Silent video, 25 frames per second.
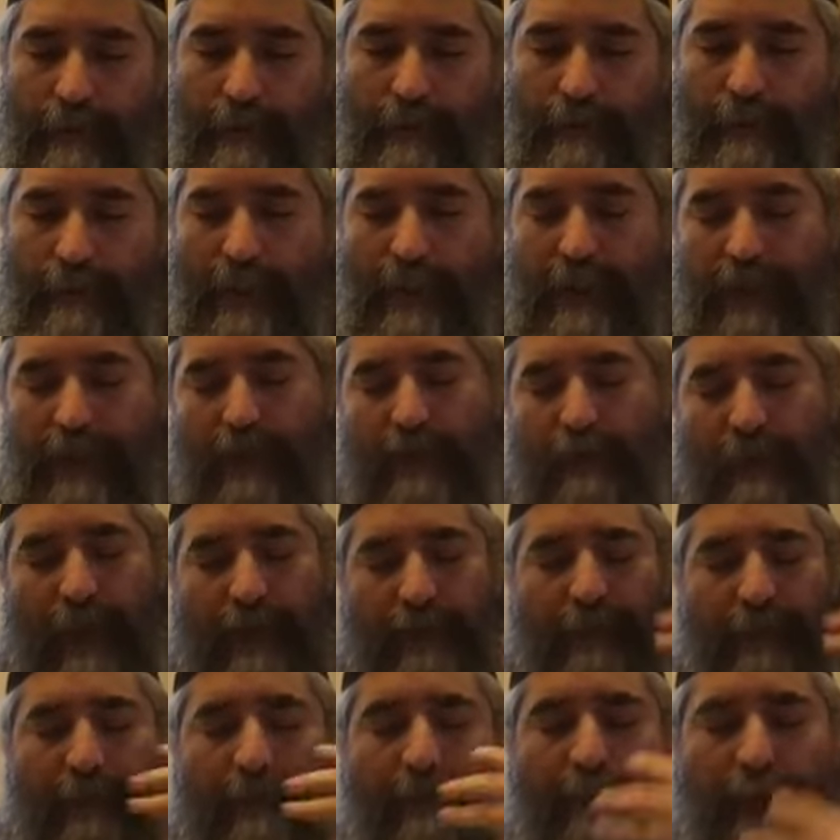because the
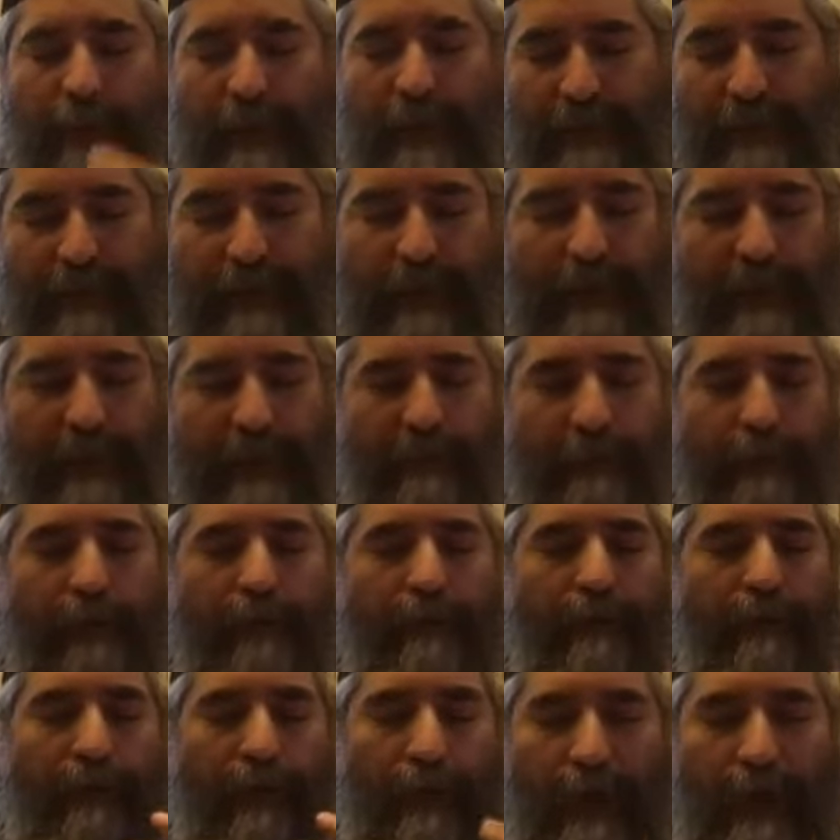Malbim brings a
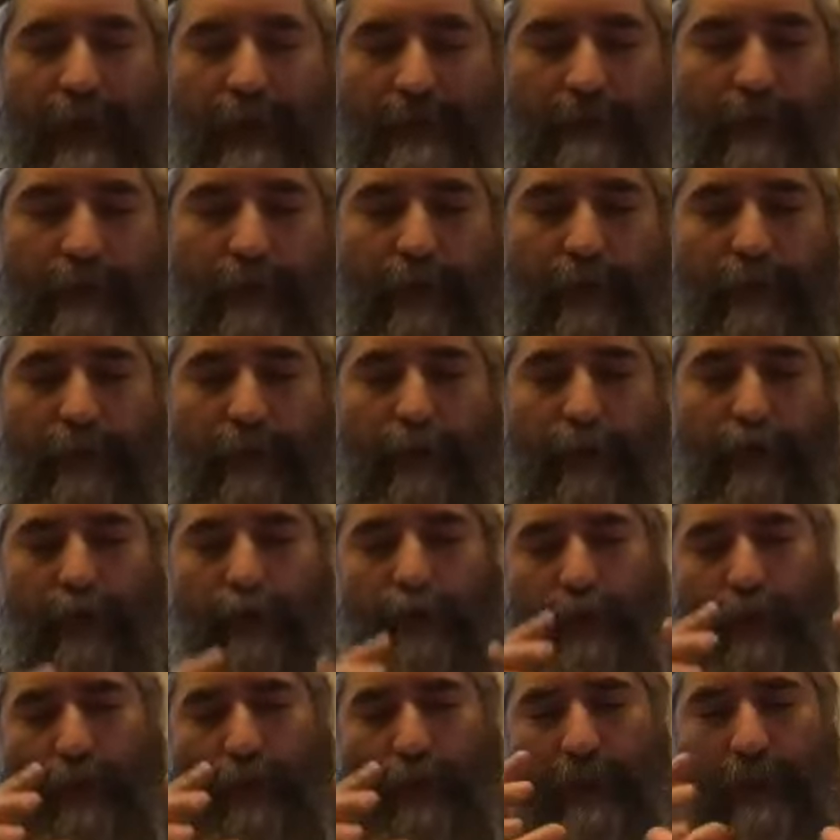different flavor to
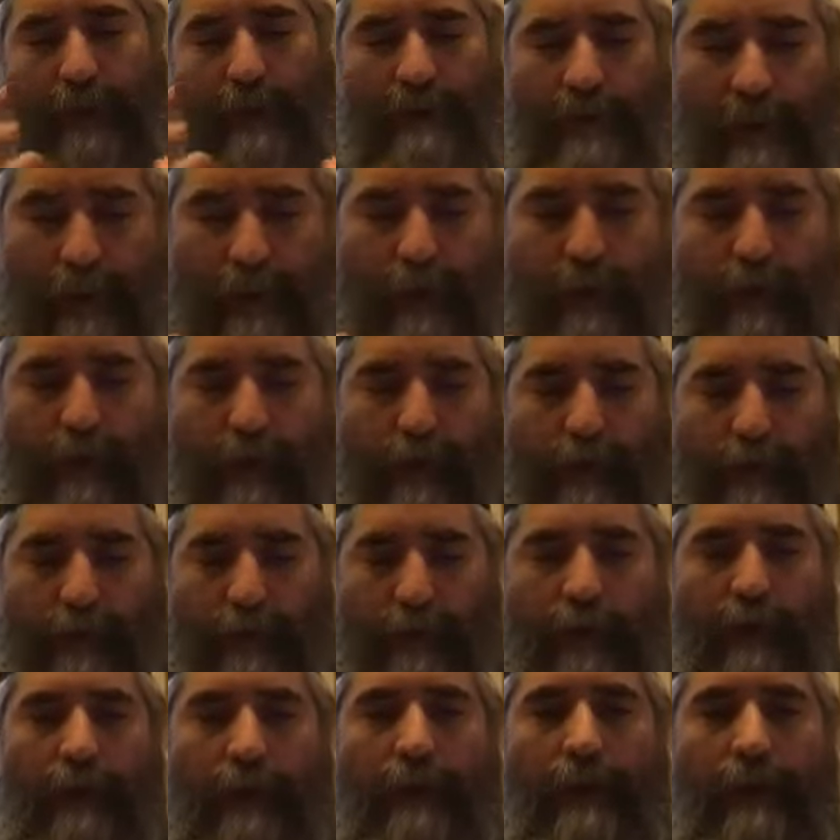the Yesod, to
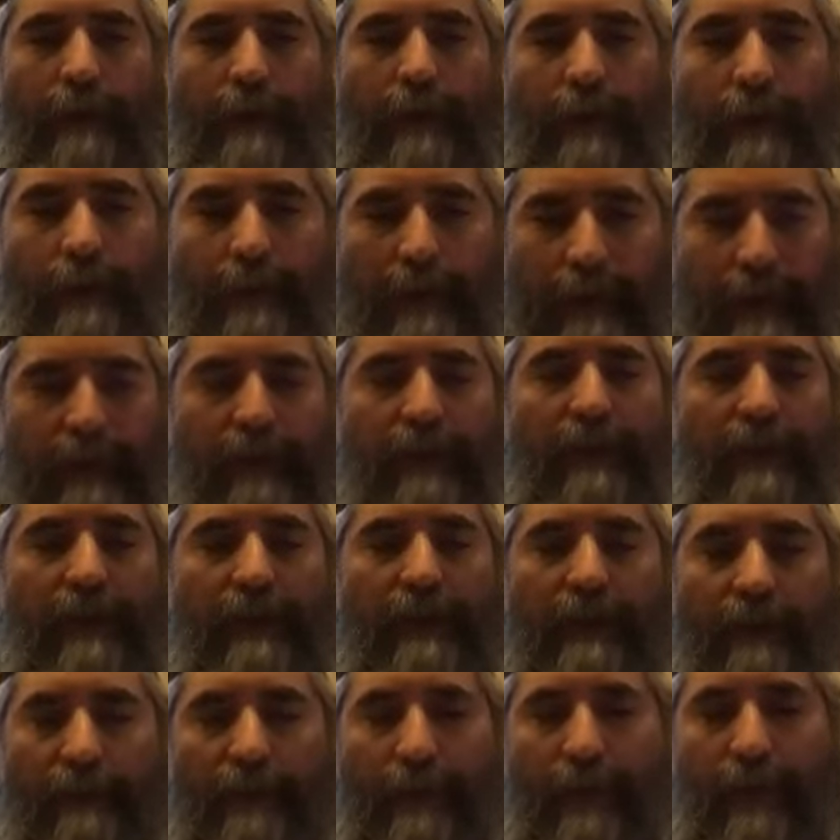the teachings
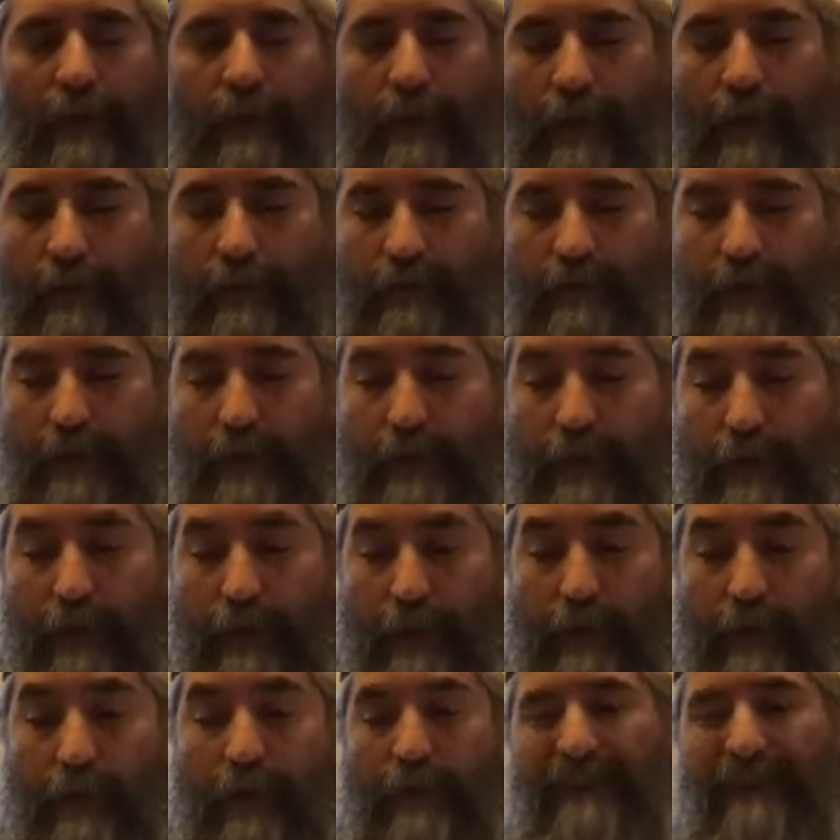of the
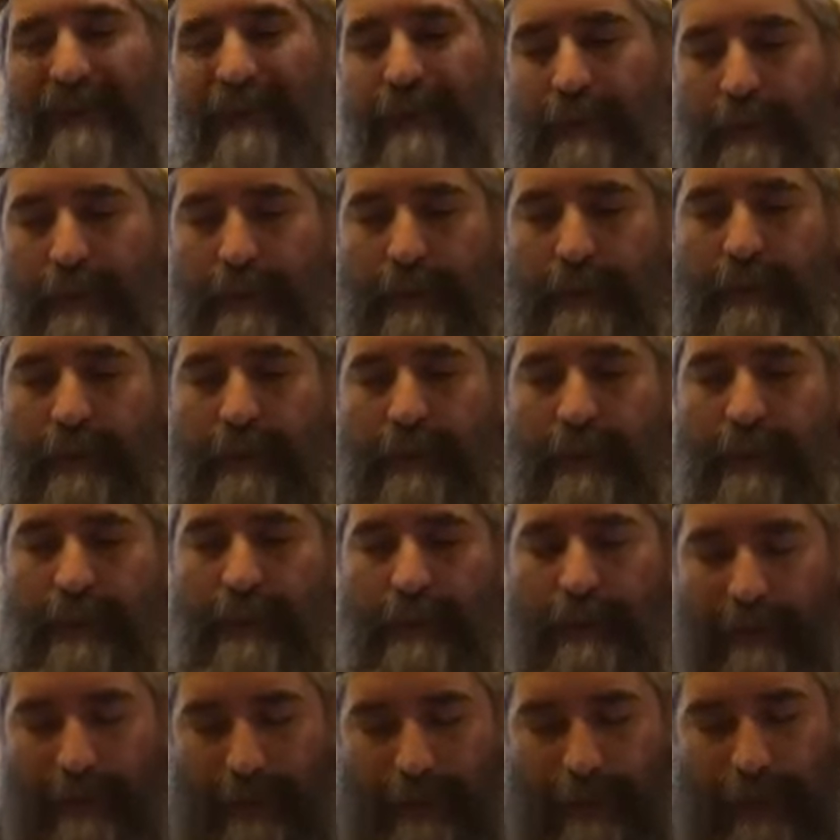Gaon.
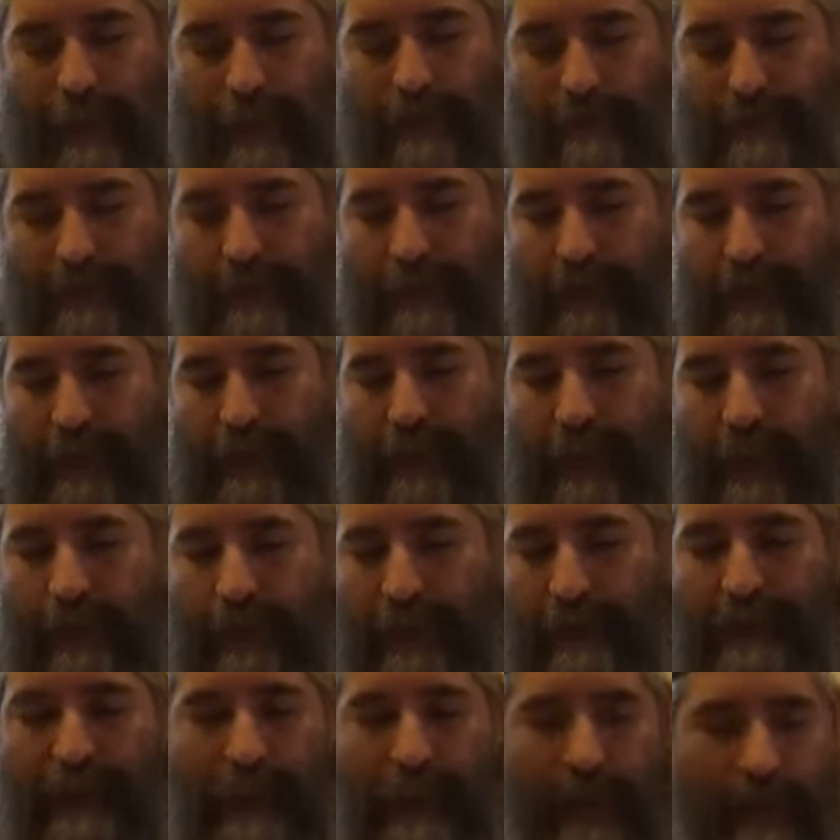And I feel the Gaon
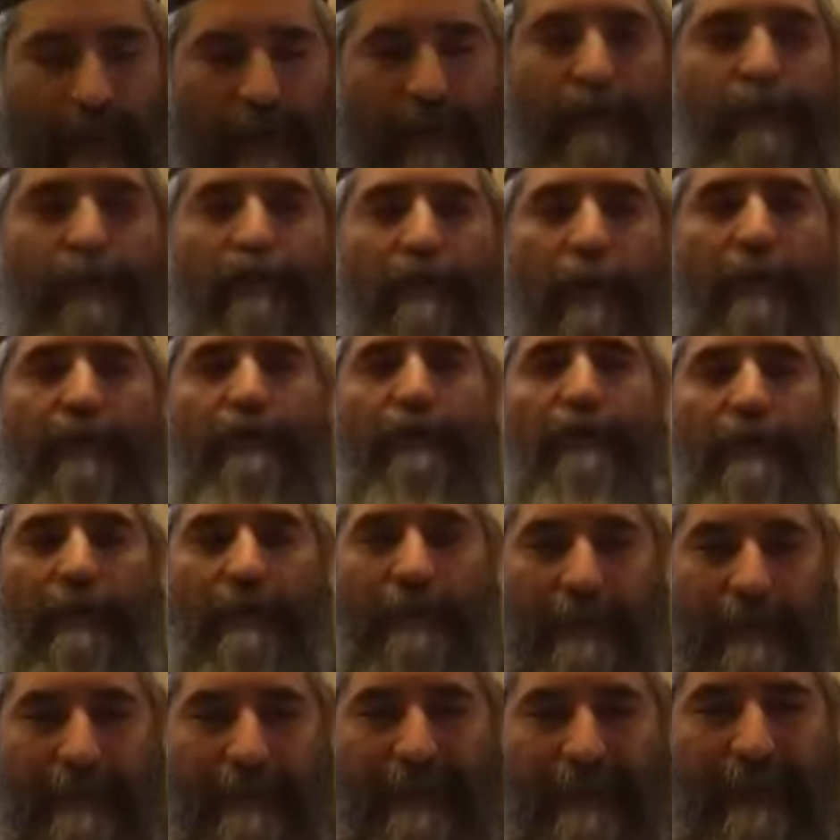is like the structure,
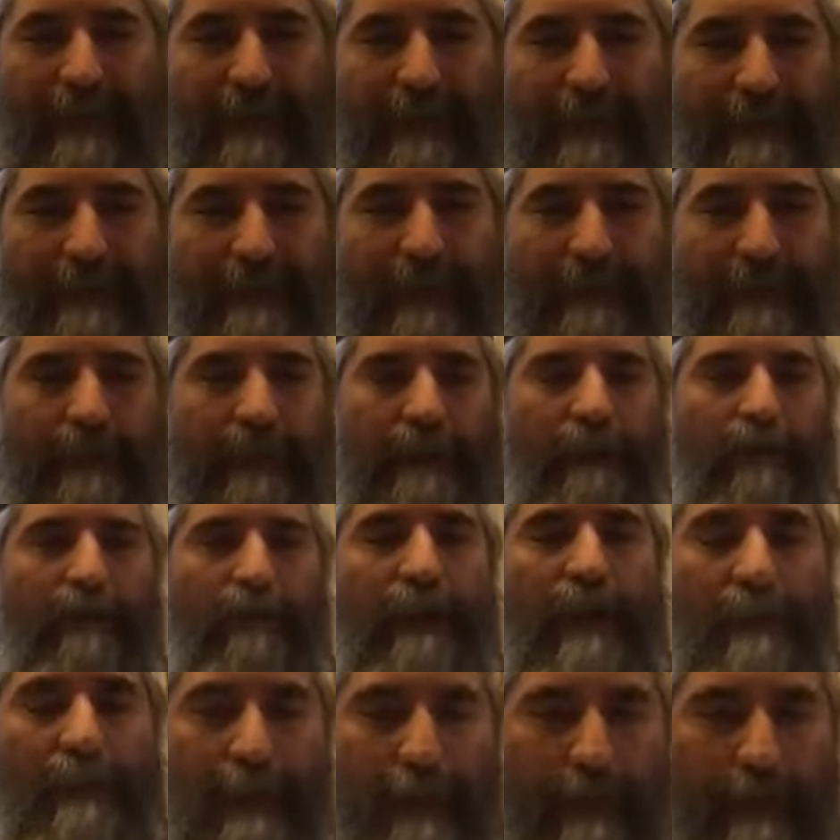right? And the
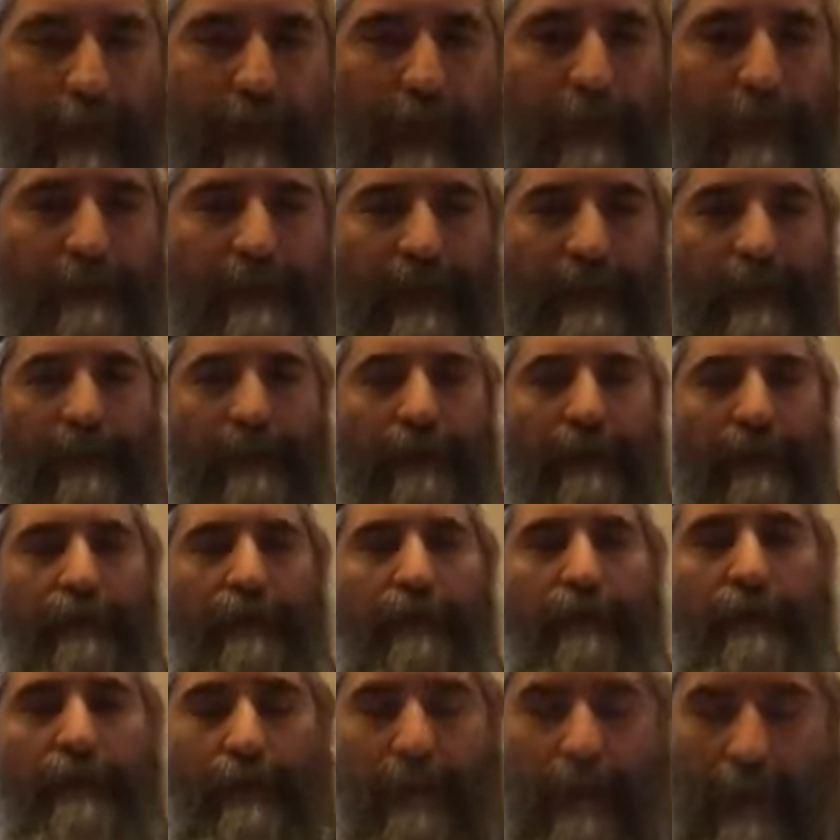Malbim comes and
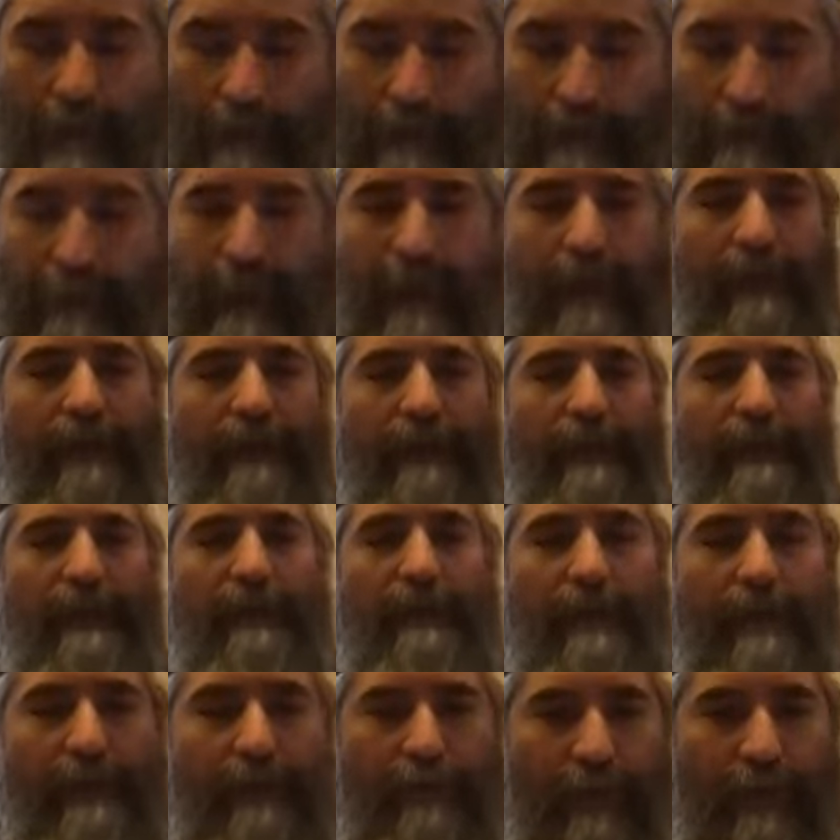embellishes
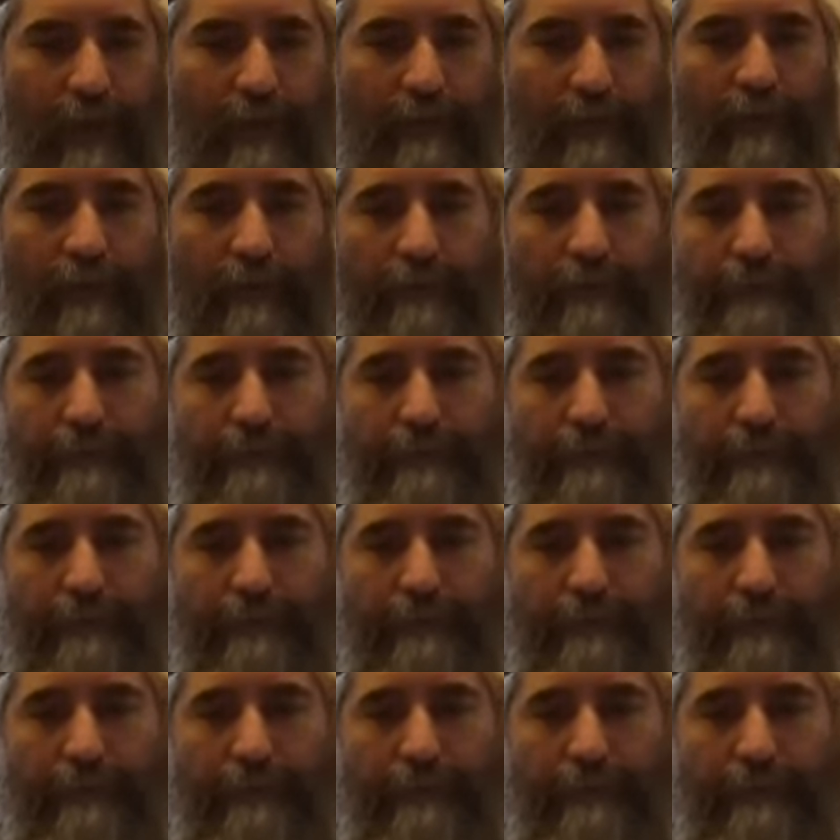the structure.